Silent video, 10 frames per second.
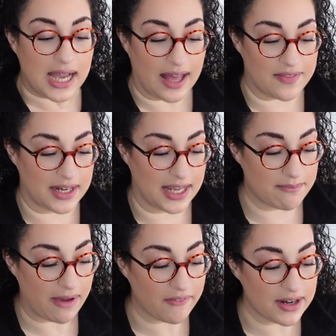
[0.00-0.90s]
and then he
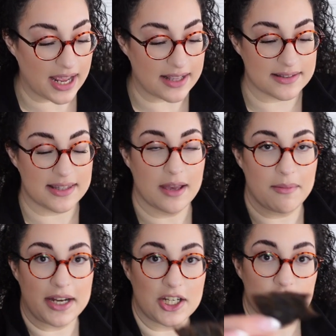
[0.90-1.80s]
marinades them
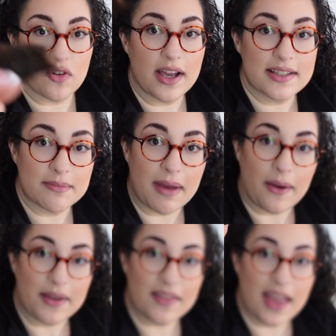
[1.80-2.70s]
and he dries them
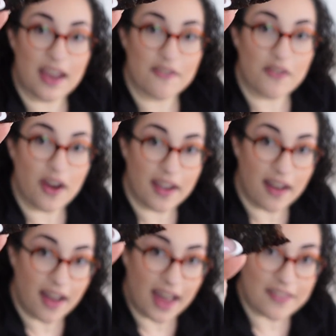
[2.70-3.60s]
out in the air fryer,